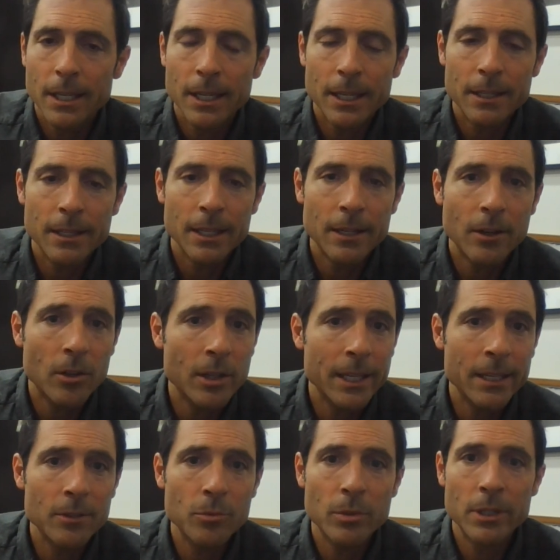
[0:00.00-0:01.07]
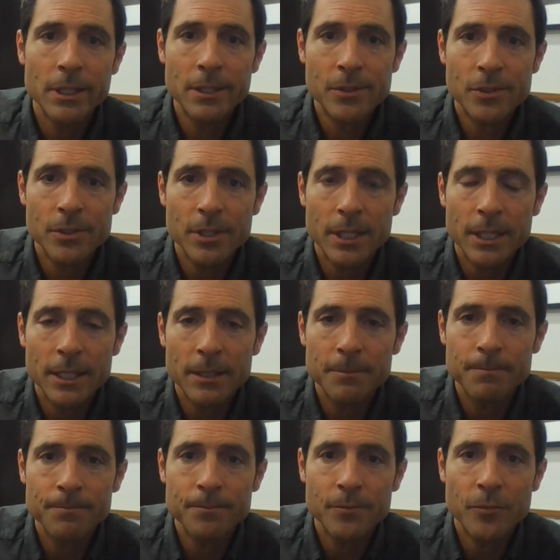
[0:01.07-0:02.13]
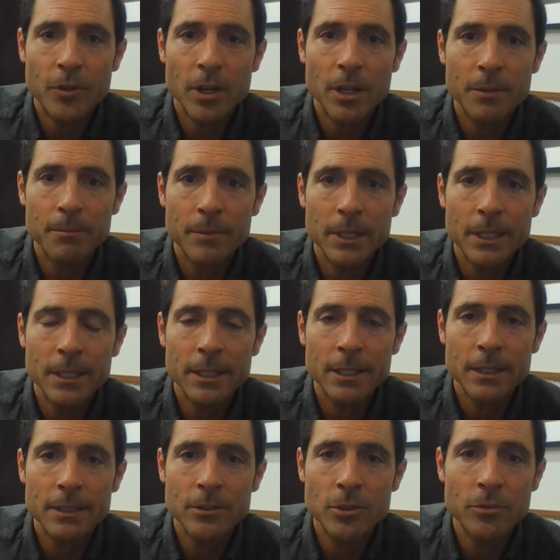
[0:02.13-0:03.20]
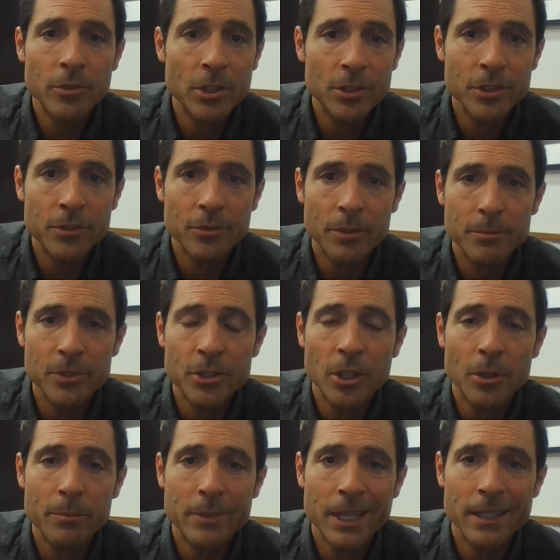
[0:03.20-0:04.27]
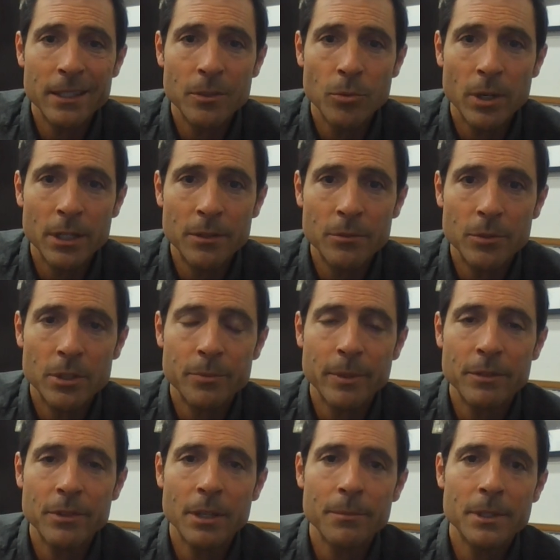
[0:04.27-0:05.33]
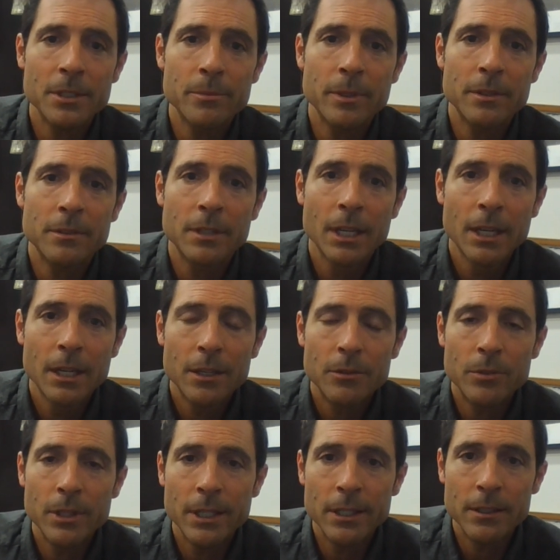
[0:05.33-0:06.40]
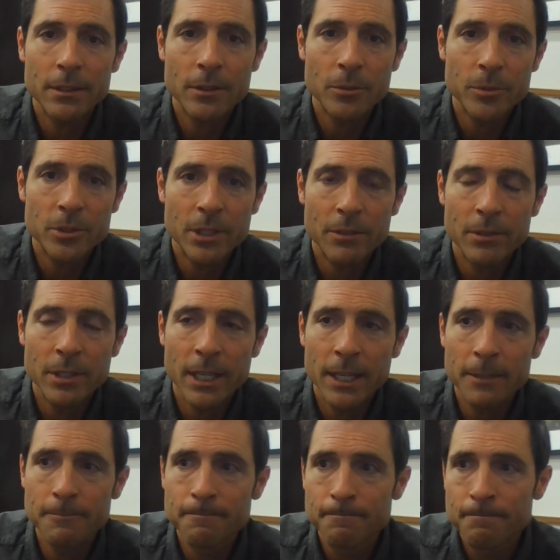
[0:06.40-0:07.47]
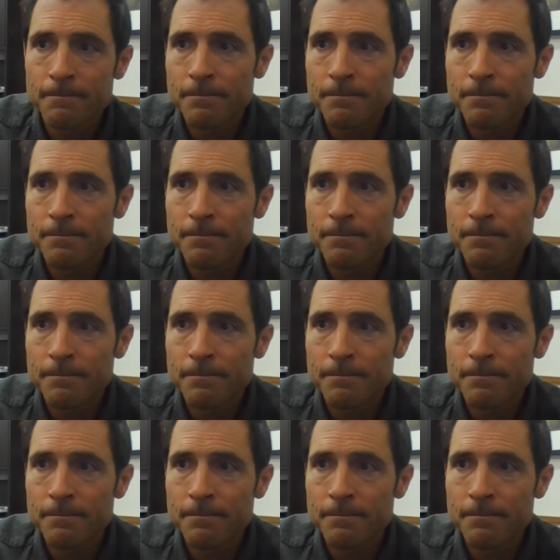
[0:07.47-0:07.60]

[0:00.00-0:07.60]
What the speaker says: And then I'll end with this from 2 verses from Psalm 91, which my family has been reading almost every day.